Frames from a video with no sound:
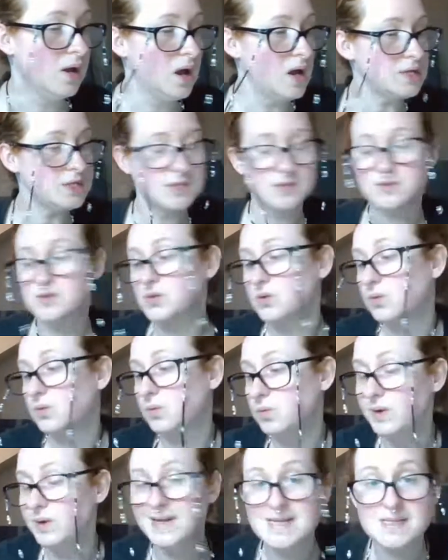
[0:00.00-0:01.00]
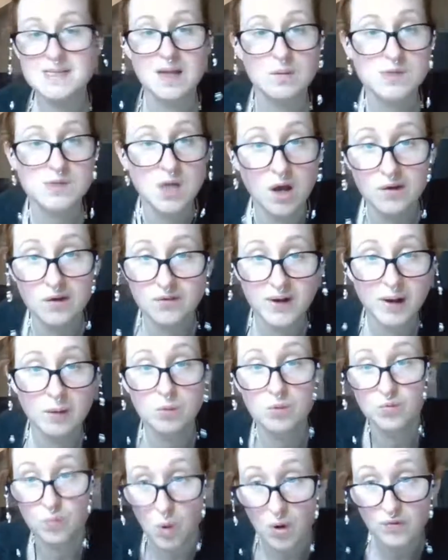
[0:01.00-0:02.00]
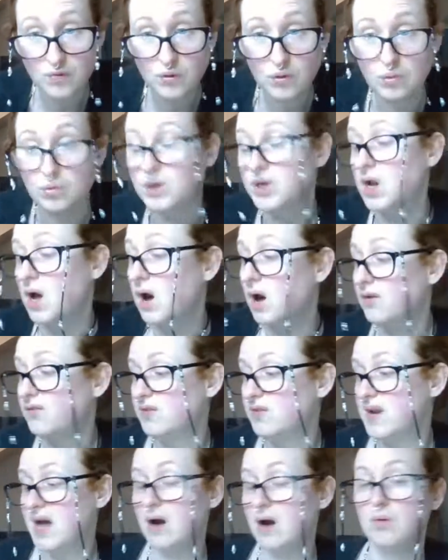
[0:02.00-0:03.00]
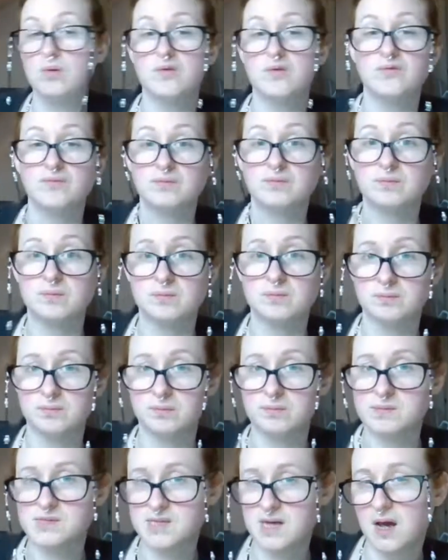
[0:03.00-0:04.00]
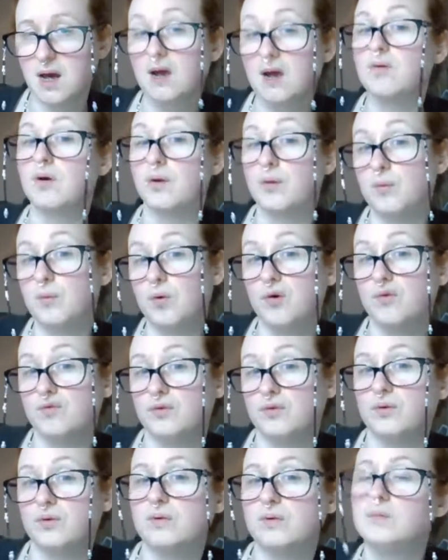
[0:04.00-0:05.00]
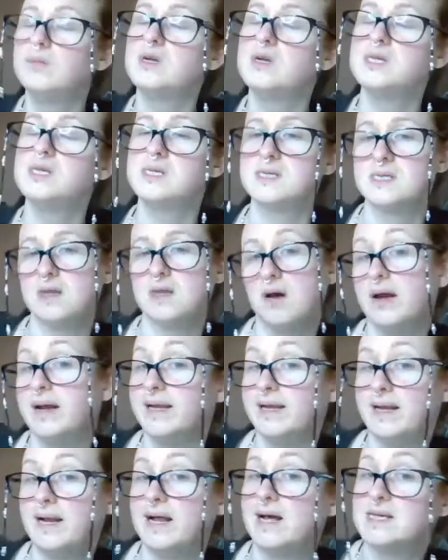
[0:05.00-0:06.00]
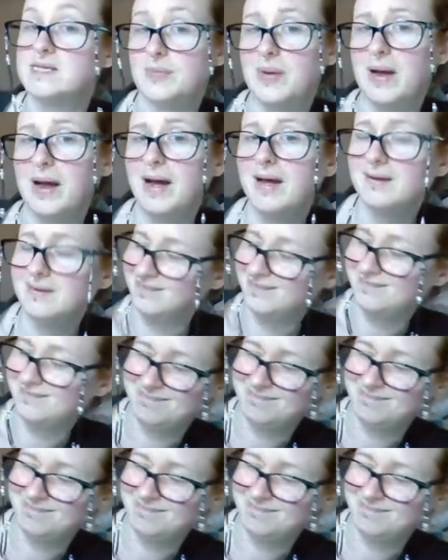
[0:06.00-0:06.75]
I just thought, well, at least that was half an hour of waffle and half an hour of tarot waffle, which is slightly less bad.